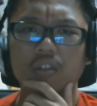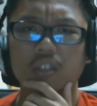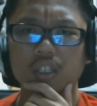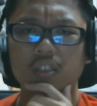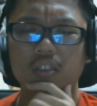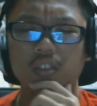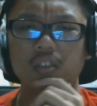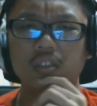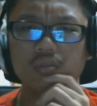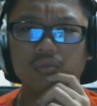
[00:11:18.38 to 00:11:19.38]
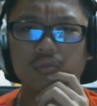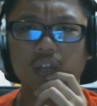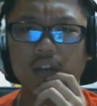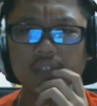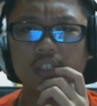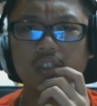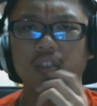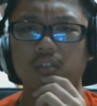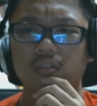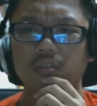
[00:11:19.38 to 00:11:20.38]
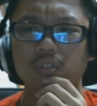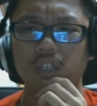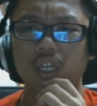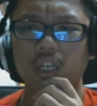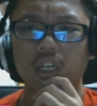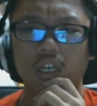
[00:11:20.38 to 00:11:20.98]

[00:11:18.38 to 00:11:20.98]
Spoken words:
there's a new Avatar series, okay.